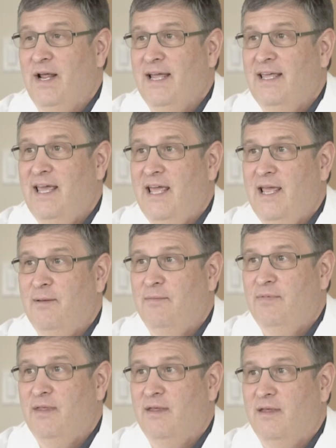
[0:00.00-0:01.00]
I came,
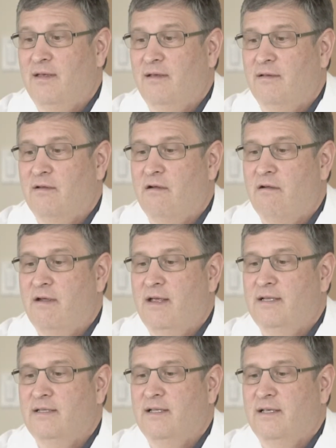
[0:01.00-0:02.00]
the
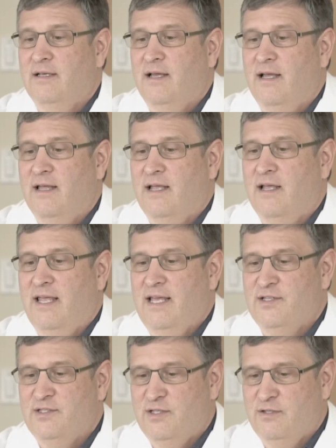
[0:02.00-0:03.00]
current
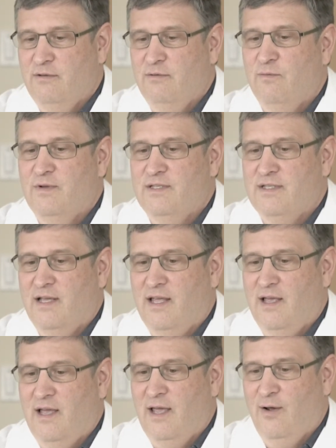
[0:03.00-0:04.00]
institute was
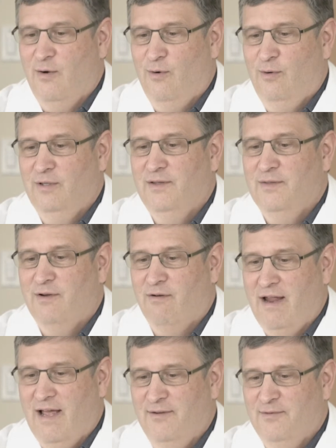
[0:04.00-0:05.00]
a, a hole in the
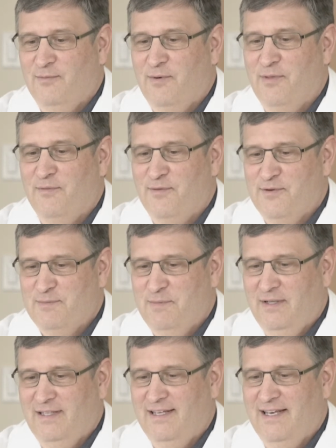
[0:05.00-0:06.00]
ground where the first
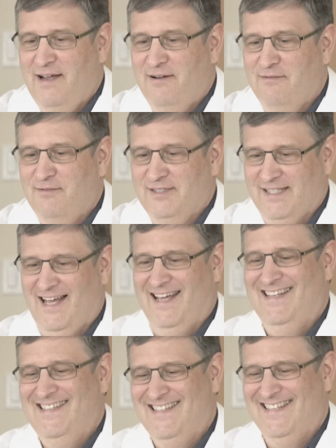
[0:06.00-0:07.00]
building now
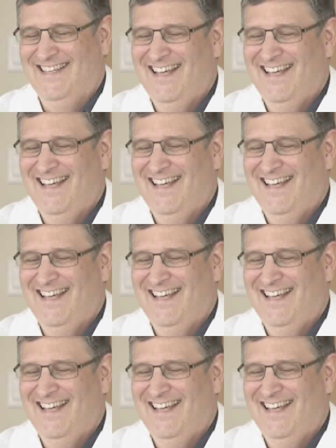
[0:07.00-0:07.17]
resides,